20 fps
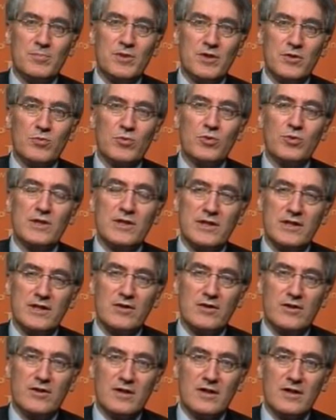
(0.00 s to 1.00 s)
deeply rooted
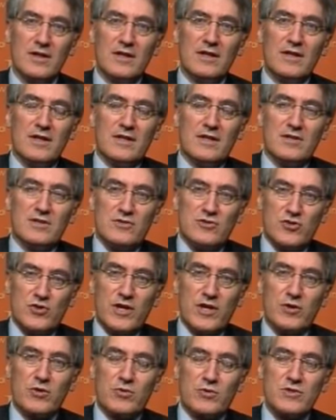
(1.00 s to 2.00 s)
in our
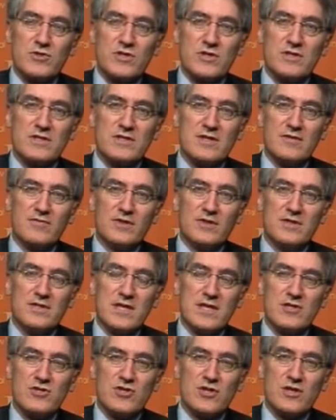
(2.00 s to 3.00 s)
Judeo-Christian
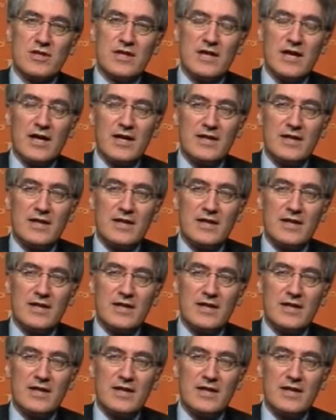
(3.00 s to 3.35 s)
civilization.